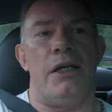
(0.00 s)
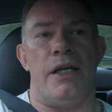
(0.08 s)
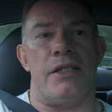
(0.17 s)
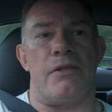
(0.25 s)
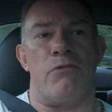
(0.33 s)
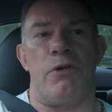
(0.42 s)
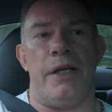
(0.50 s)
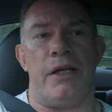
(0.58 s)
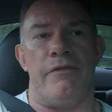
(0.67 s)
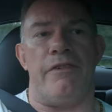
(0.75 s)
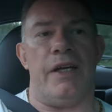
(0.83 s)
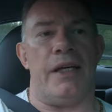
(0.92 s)
is
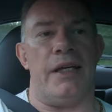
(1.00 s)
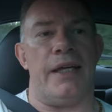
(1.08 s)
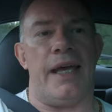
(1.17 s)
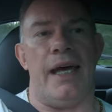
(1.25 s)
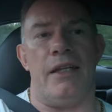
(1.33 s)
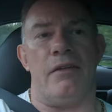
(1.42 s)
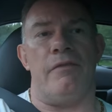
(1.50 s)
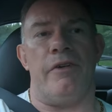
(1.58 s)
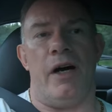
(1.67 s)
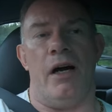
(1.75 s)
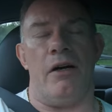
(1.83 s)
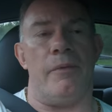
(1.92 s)
reconfigured again
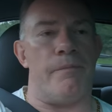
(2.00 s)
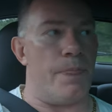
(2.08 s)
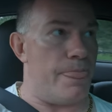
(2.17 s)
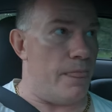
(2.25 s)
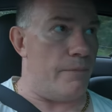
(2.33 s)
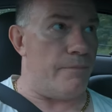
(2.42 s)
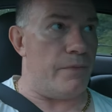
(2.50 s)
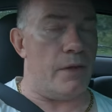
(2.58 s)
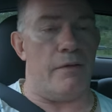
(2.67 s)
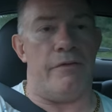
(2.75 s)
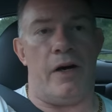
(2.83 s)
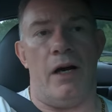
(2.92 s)

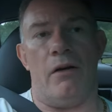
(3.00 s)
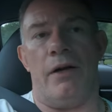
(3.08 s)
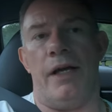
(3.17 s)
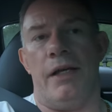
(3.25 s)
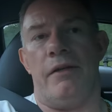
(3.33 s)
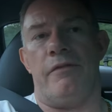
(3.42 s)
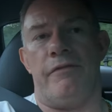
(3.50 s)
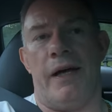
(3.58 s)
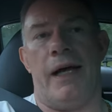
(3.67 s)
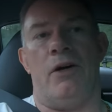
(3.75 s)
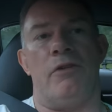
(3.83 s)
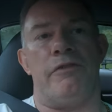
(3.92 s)
via a
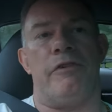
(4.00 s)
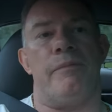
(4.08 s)
valve,